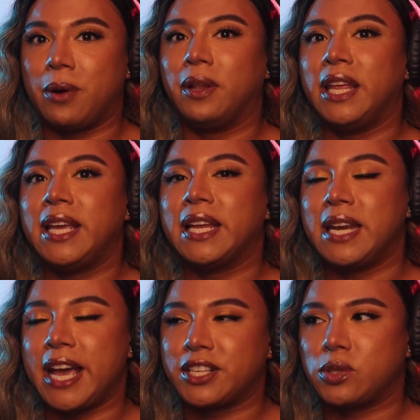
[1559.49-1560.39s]
I will link it
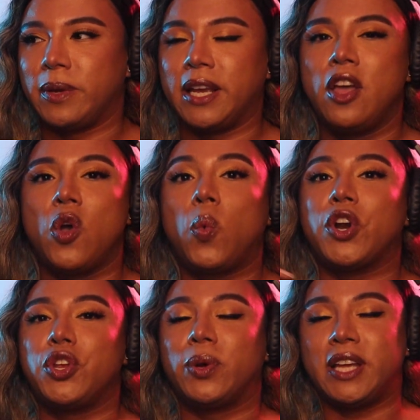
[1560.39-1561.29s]
next week
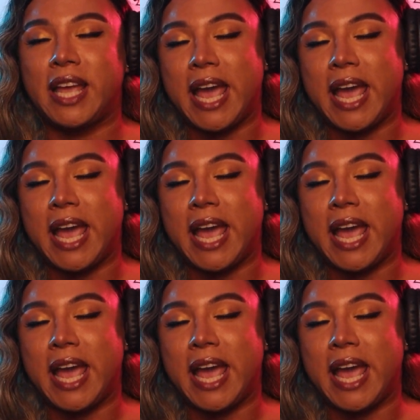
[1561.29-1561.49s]
where you can